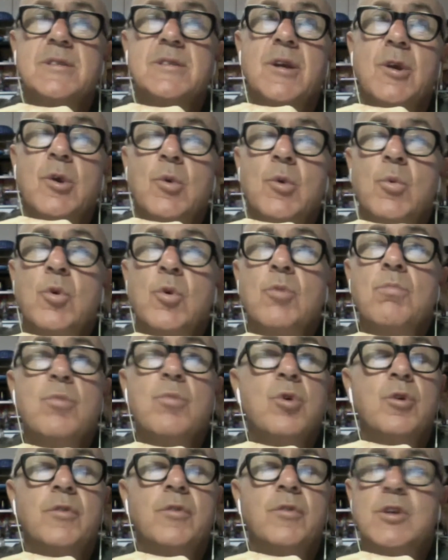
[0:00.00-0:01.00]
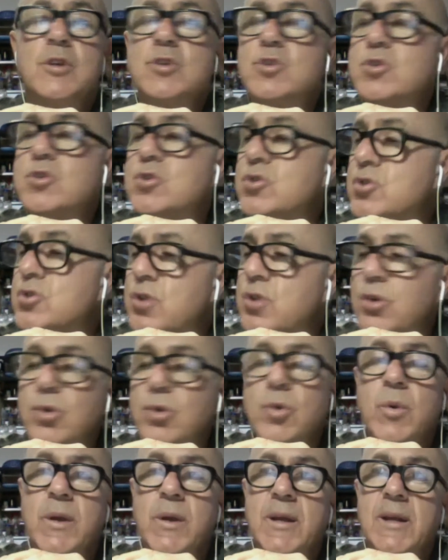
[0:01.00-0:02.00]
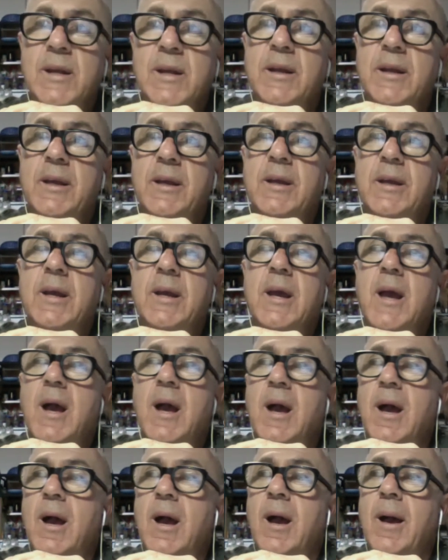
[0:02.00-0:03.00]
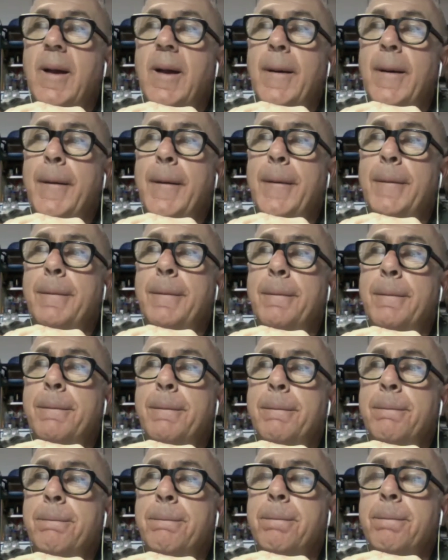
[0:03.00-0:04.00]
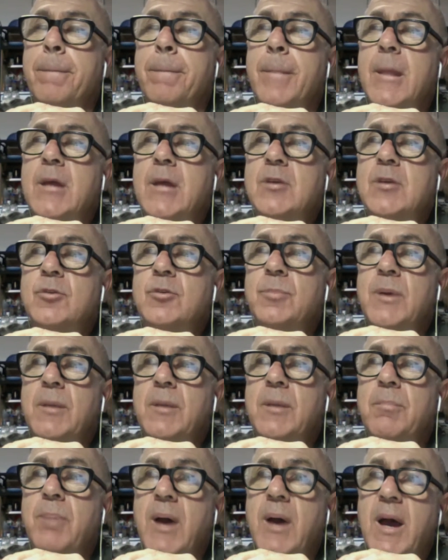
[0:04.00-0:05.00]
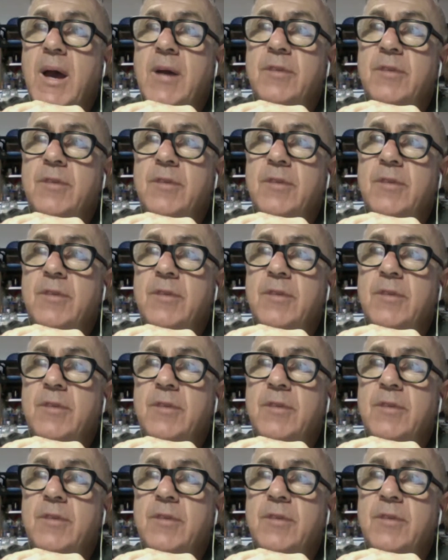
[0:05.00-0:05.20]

We're moving so quickly to be a part of